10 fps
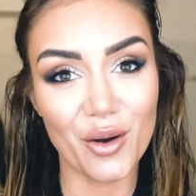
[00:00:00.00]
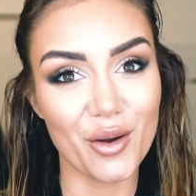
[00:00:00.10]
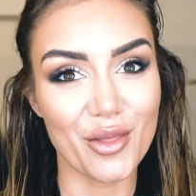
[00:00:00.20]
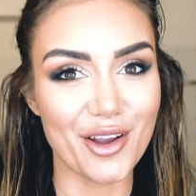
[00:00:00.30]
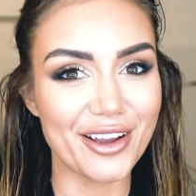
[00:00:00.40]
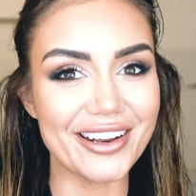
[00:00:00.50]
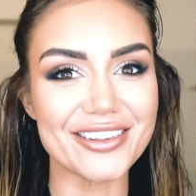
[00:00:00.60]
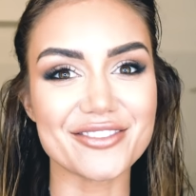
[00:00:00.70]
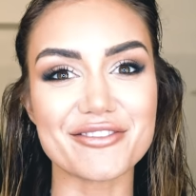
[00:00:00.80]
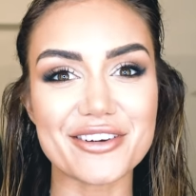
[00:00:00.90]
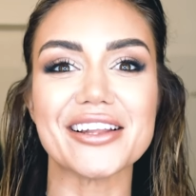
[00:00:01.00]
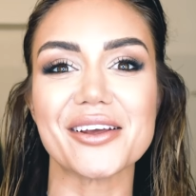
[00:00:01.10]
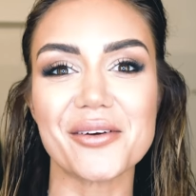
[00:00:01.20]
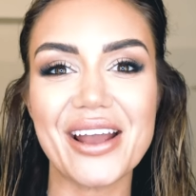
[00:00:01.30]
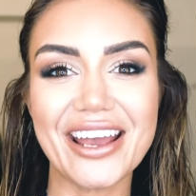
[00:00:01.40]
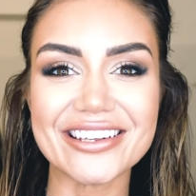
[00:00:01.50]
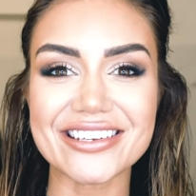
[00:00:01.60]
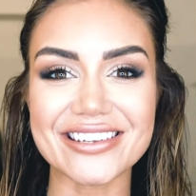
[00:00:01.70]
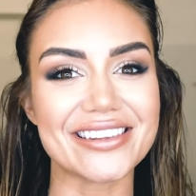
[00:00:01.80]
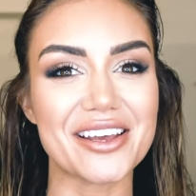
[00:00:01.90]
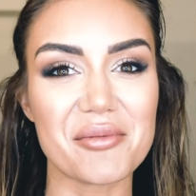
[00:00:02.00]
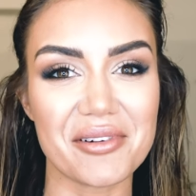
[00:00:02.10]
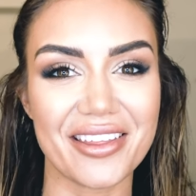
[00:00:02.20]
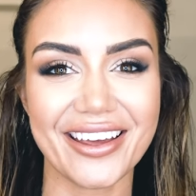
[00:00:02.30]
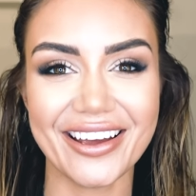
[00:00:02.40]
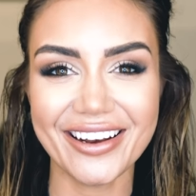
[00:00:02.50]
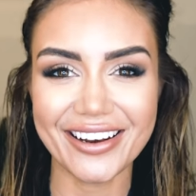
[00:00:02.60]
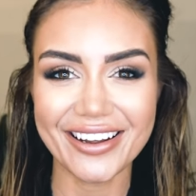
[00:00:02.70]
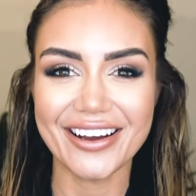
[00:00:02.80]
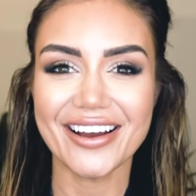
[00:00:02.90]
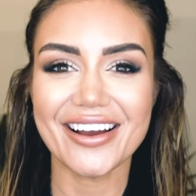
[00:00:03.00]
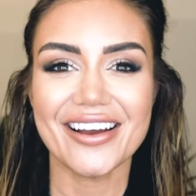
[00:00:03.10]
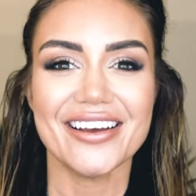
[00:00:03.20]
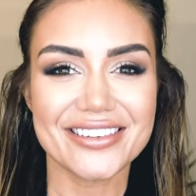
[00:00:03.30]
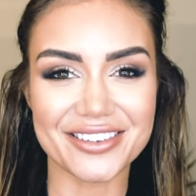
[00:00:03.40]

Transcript: although it is really weird to sleep with it.